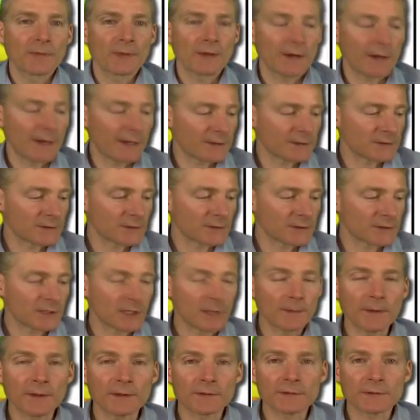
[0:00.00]
All right, so let's
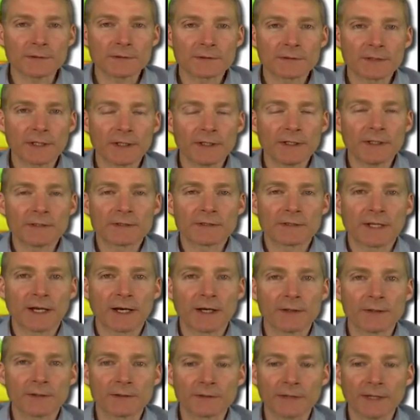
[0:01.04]
talk about studies and
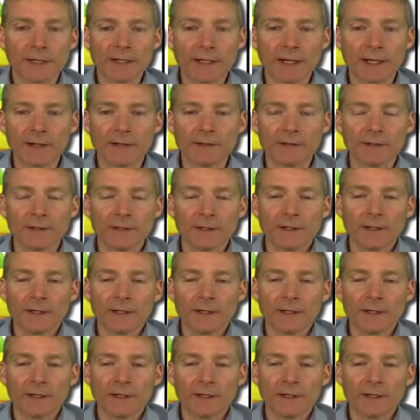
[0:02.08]
how they're laid out.